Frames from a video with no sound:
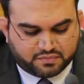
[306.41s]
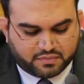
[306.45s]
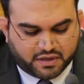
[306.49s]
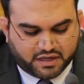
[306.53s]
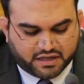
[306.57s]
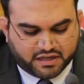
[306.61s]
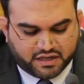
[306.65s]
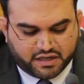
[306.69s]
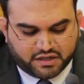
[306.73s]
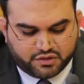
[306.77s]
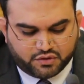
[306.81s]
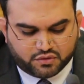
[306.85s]

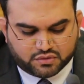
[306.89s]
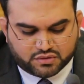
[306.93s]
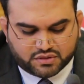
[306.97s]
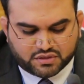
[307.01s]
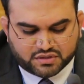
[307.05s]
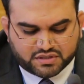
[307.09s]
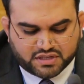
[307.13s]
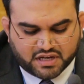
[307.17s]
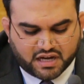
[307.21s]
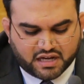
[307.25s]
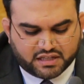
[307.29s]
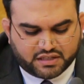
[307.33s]
Bahrain Youth
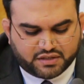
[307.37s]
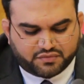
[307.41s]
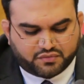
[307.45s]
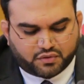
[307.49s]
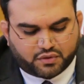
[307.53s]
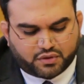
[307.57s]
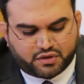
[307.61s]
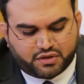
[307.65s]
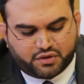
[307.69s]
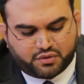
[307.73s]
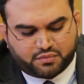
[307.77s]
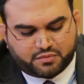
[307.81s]
Society
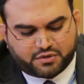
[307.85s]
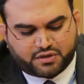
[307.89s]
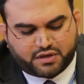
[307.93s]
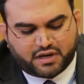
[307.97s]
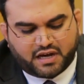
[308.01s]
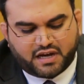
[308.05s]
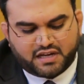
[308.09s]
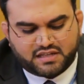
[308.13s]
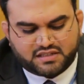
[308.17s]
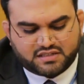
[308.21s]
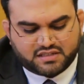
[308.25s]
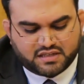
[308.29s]
for Human
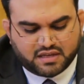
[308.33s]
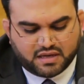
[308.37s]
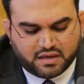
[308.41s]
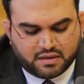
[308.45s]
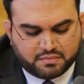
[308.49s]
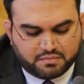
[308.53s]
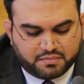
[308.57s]
Rights,